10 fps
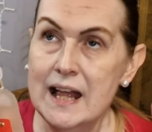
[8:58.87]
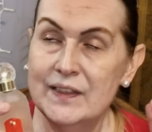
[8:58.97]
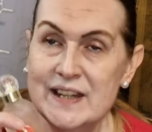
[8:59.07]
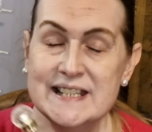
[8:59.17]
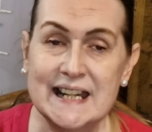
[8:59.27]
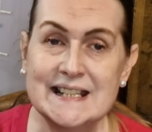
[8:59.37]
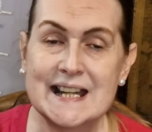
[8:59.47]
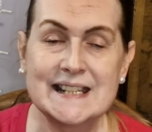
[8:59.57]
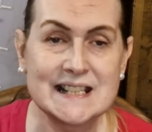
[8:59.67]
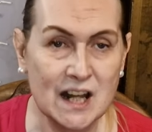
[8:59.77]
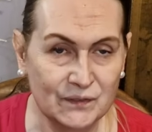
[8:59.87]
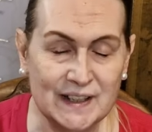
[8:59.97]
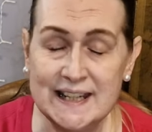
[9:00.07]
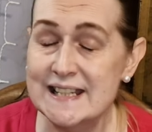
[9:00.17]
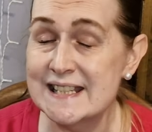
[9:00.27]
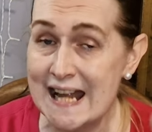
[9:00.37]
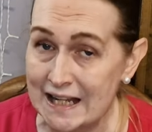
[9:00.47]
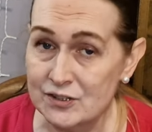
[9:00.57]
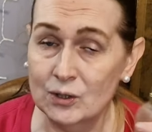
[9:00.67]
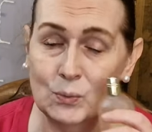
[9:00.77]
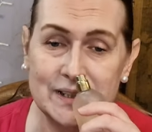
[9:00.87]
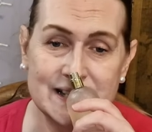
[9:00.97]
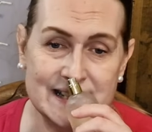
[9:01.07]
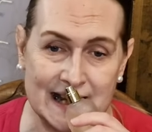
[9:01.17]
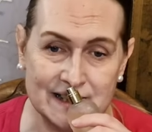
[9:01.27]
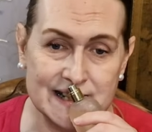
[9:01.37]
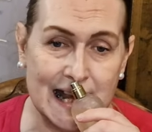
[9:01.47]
This is a lovely sandalwood scent.